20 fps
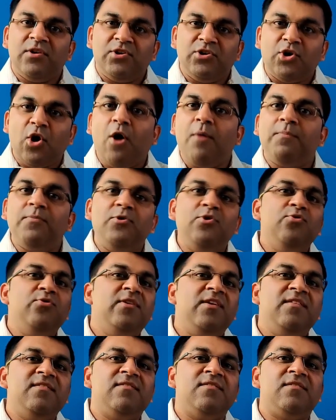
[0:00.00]
The top
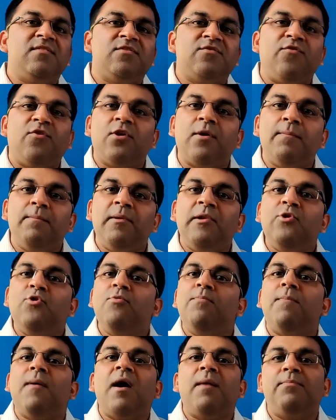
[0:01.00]
2 reasons for a
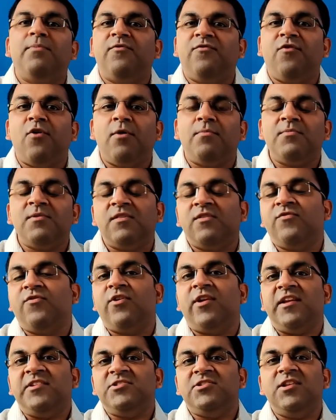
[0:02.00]
below par performance
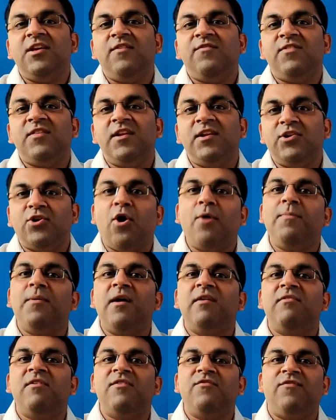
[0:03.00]
for HDFC
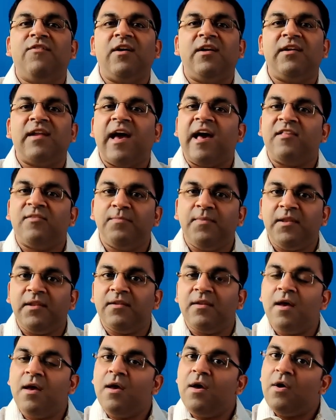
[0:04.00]
Top 100 Fund has
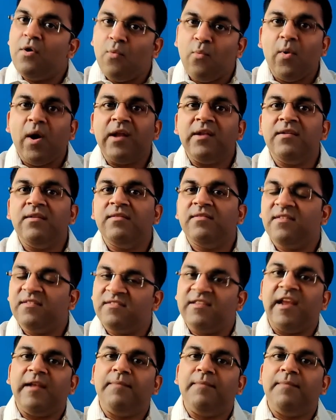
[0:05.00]
been 1, the